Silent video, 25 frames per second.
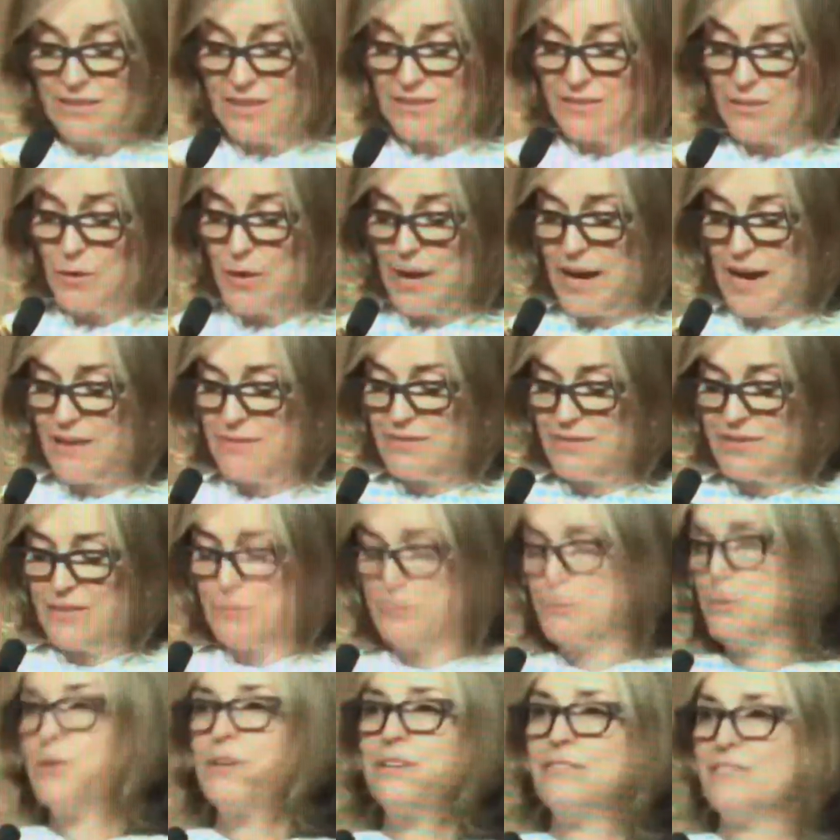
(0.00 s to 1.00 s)
is you have this
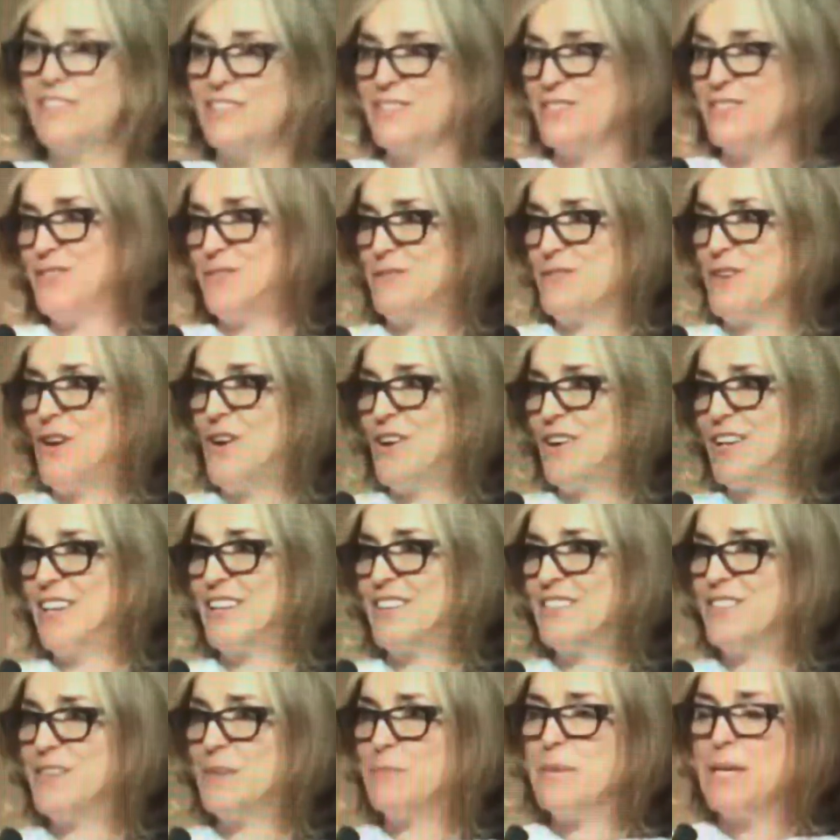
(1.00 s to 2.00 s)
privilege of talking
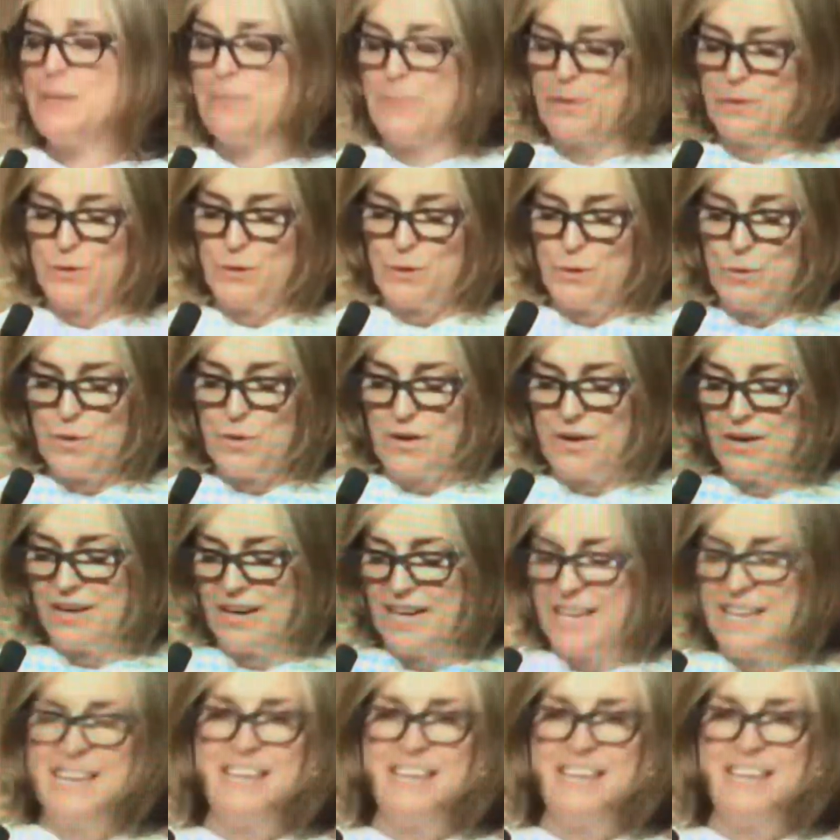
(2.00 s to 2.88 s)
to people who are